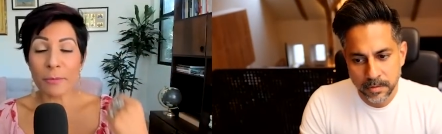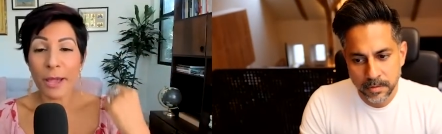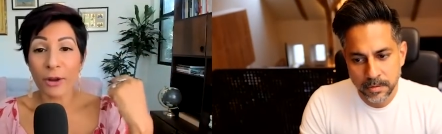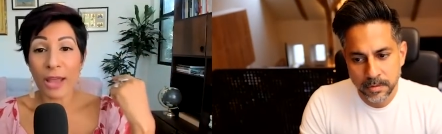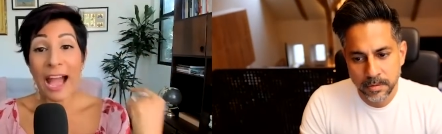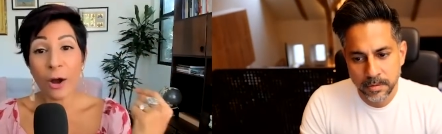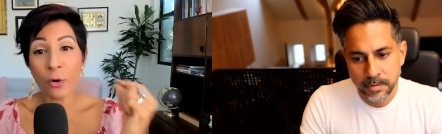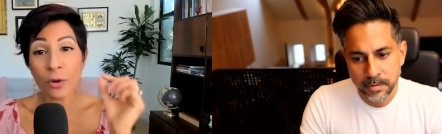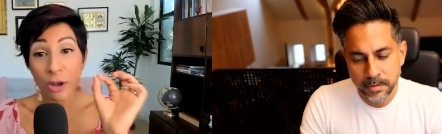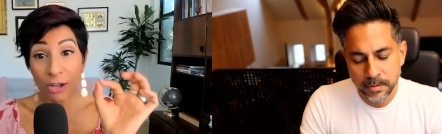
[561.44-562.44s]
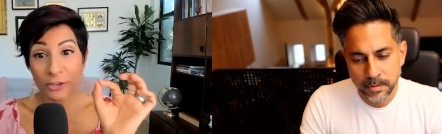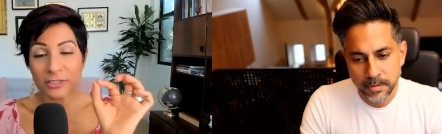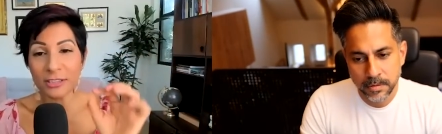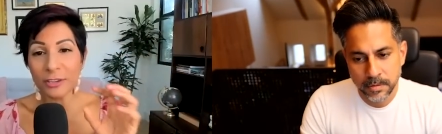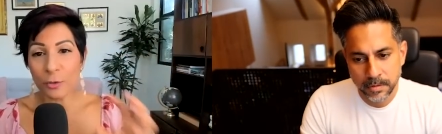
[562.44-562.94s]
Speaker 1: about how
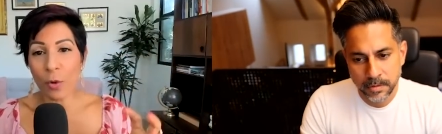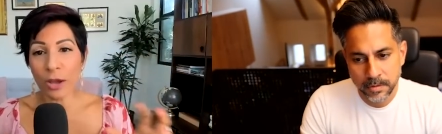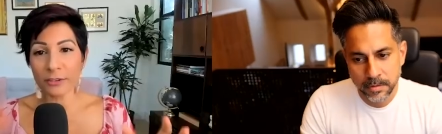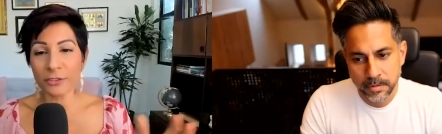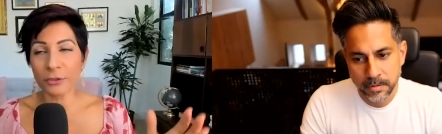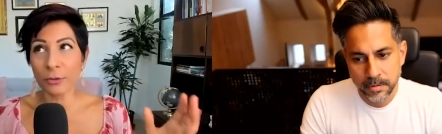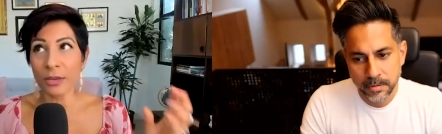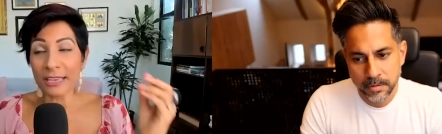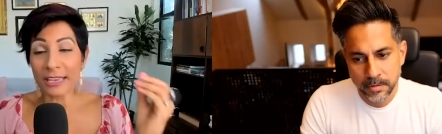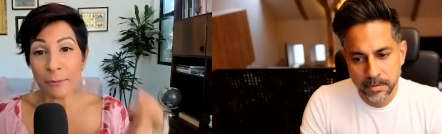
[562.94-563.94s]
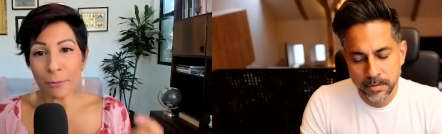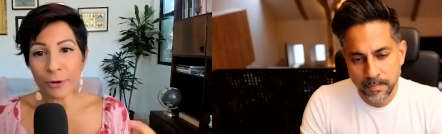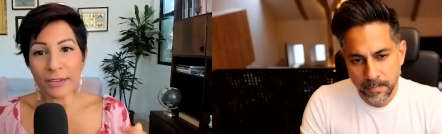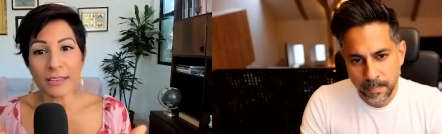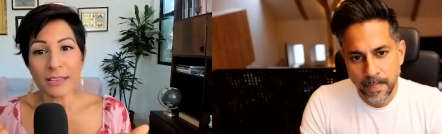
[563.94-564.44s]
consciously you want to
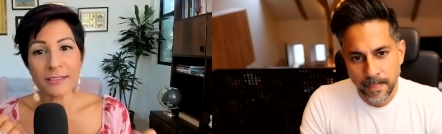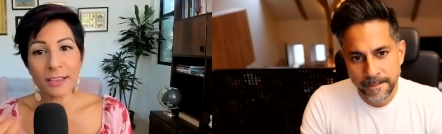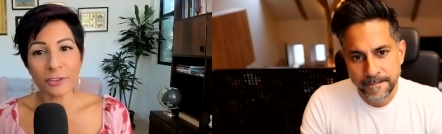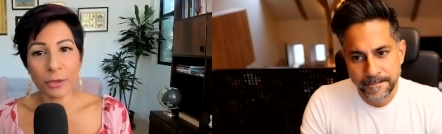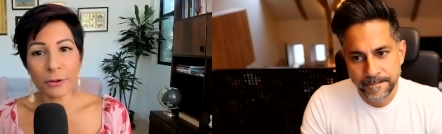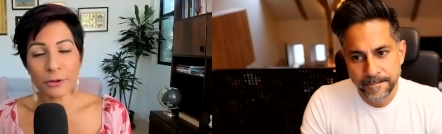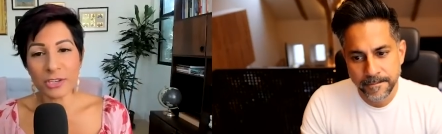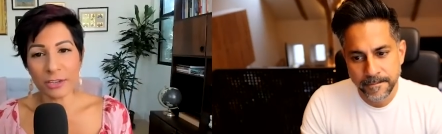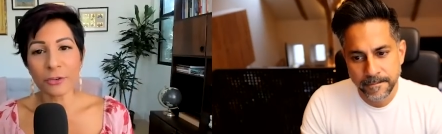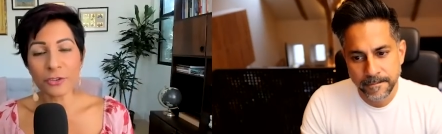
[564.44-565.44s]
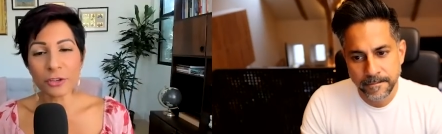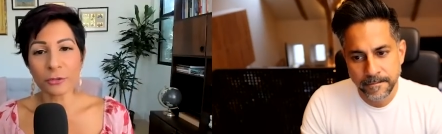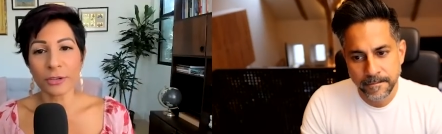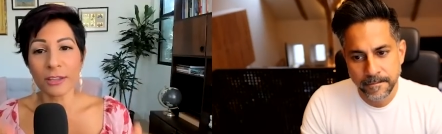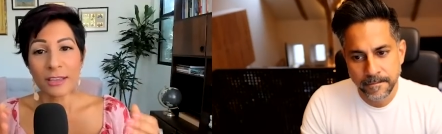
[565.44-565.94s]
imprint sexual energy in your
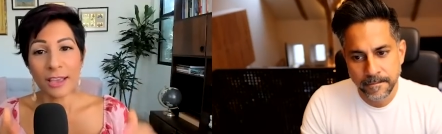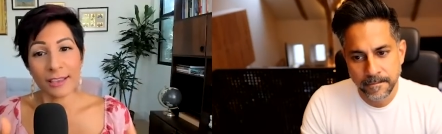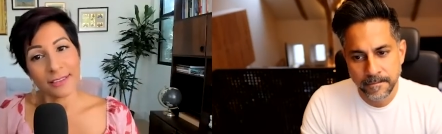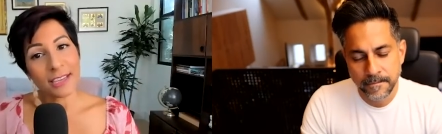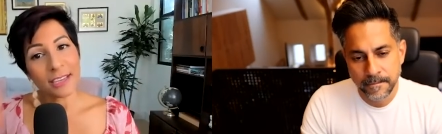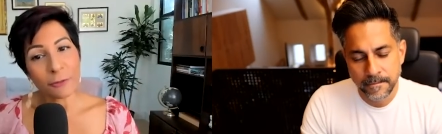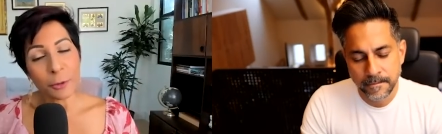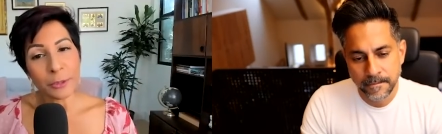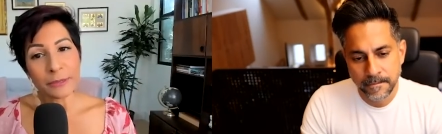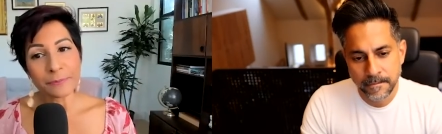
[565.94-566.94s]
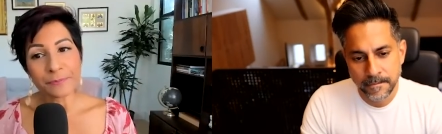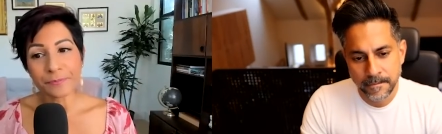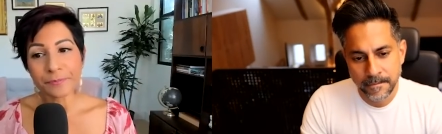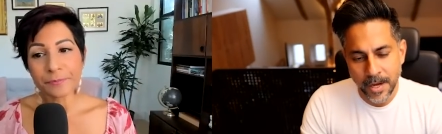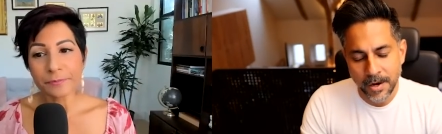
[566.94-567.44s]
children as they take it forward.
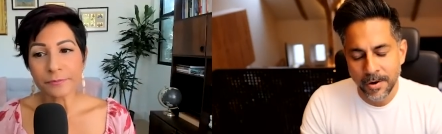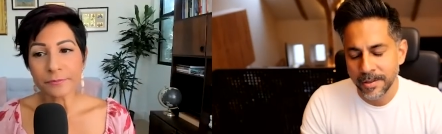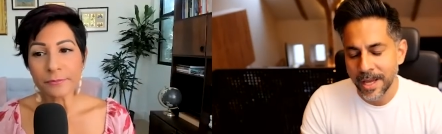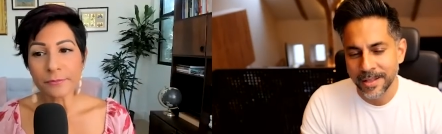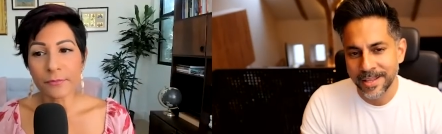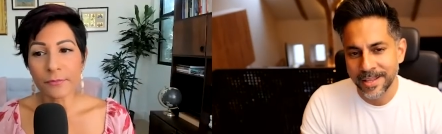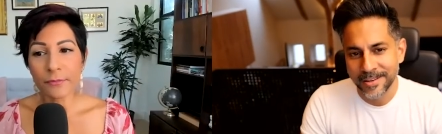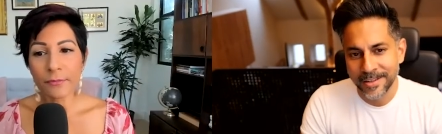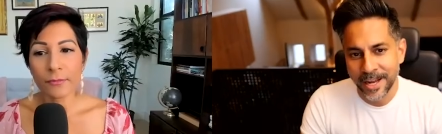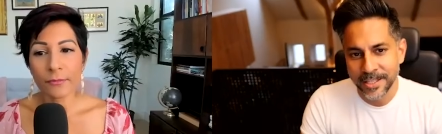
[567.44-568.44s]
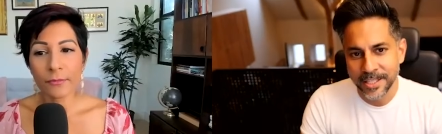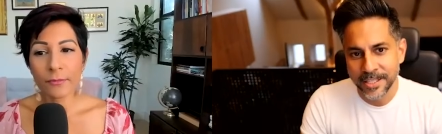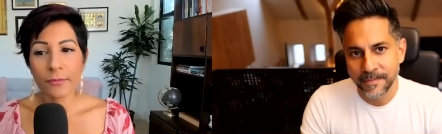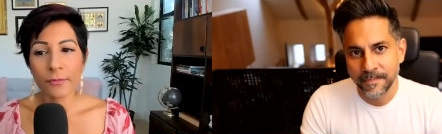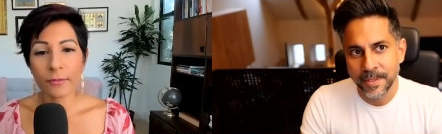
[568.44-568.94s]
Speaker 2: Oh, that
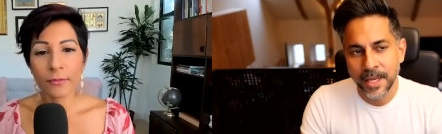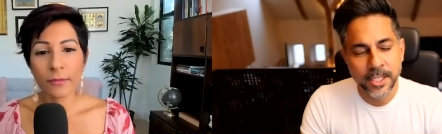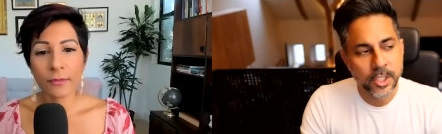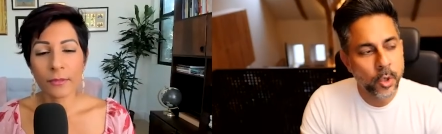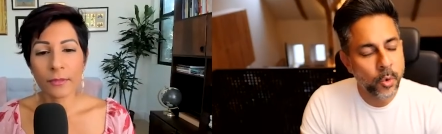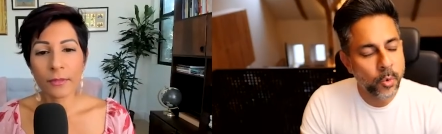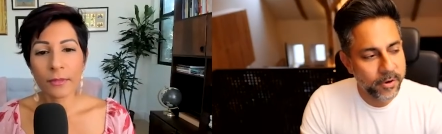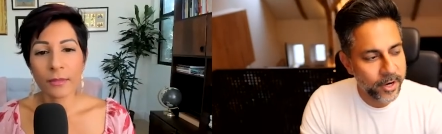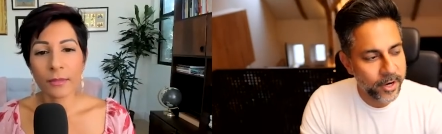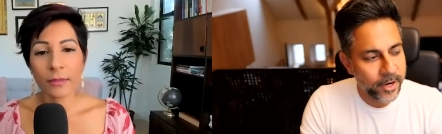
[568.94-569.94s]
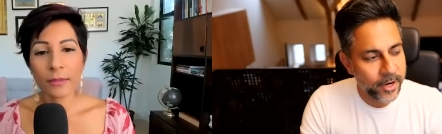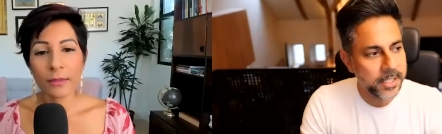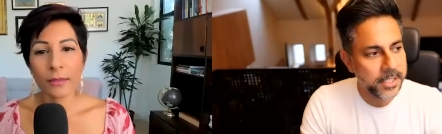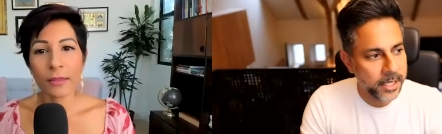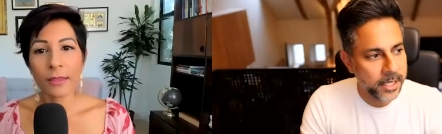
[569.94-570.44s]
is so refreshing to
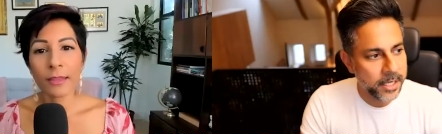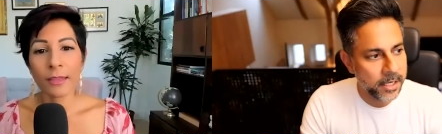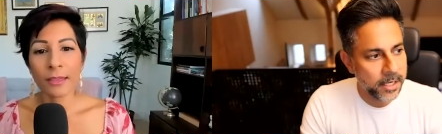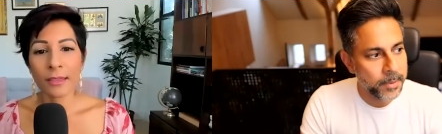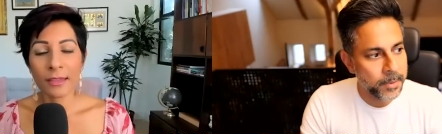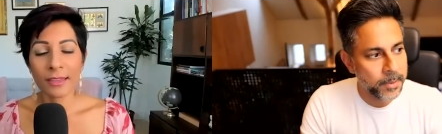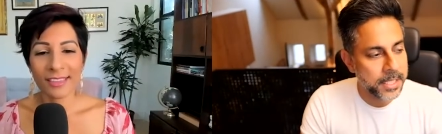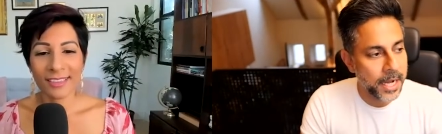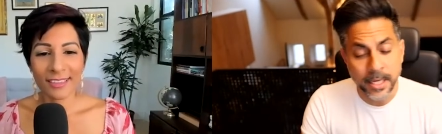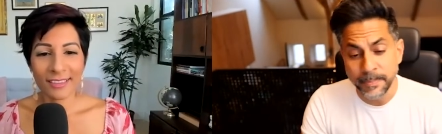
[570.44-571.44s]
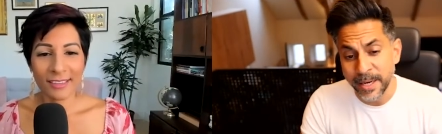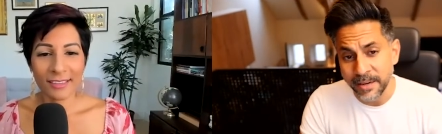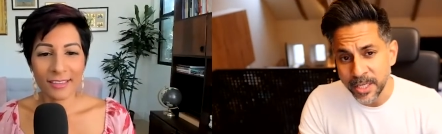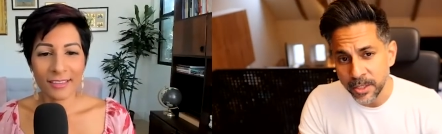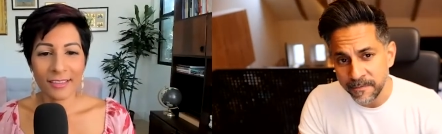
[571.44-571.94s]
hear, because I admit I've
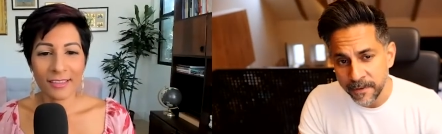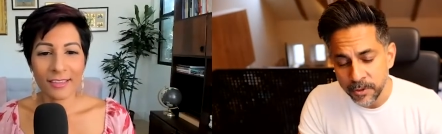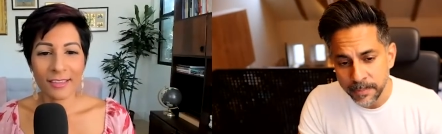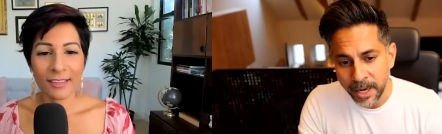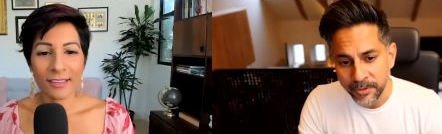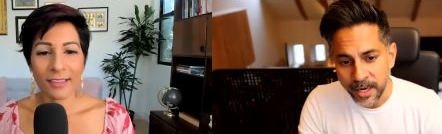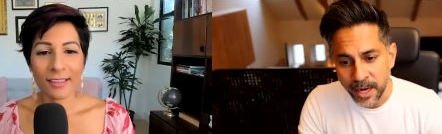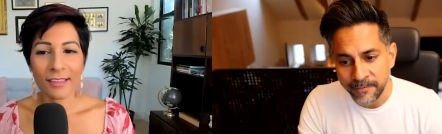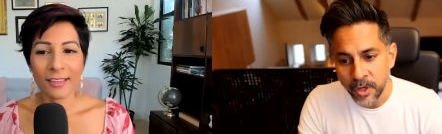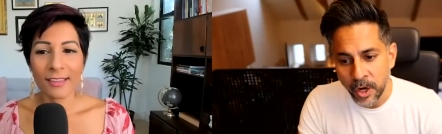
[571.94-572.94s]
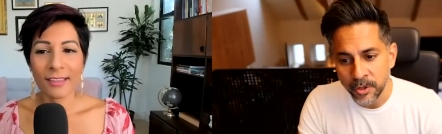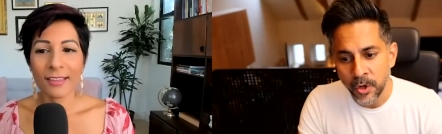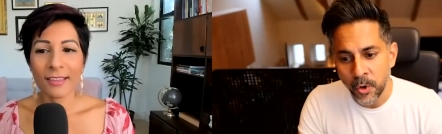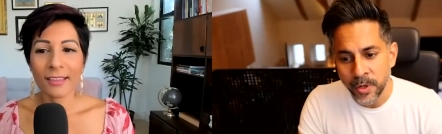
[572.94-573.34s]
been confused about that. I've not known